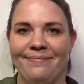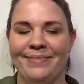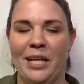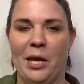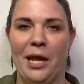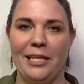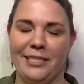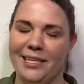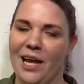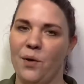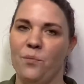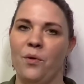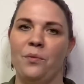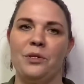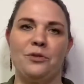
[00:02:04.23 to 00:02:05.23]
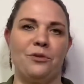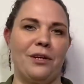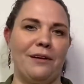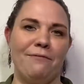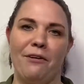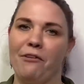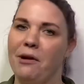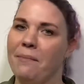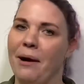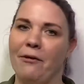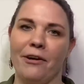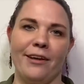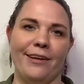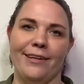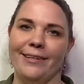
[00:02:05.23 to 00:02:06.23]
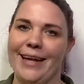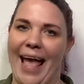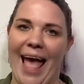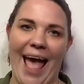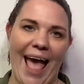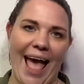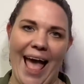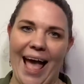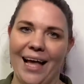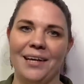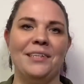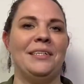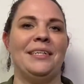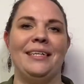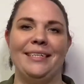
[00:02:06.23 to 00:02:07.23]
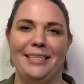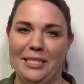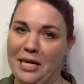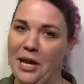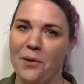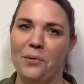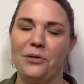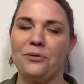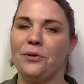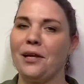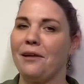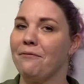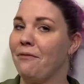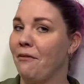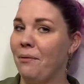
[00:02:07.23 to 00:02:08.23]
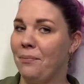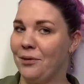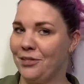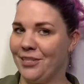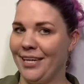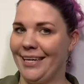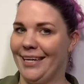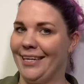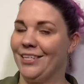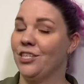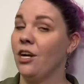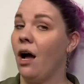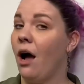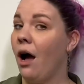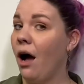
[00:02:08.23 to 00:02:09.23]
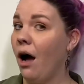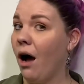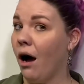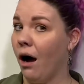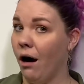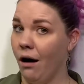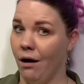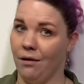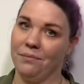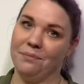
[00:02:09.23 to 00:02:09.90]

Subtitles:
Last time we were talking very American. Ah. Today we're talking very posh English. R.